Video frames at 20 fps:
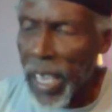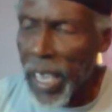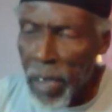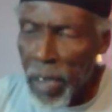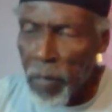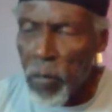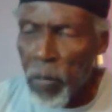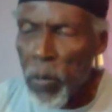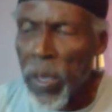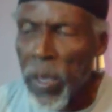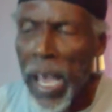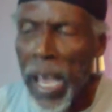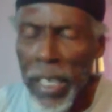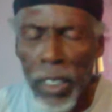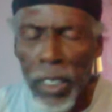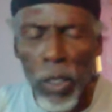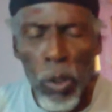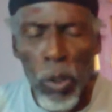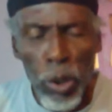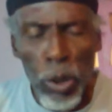If we
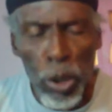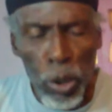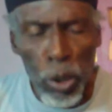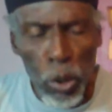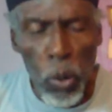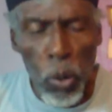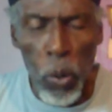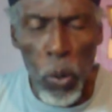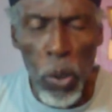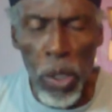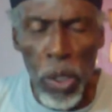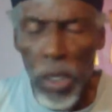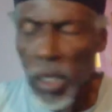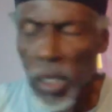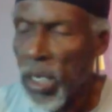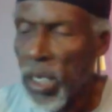had used 2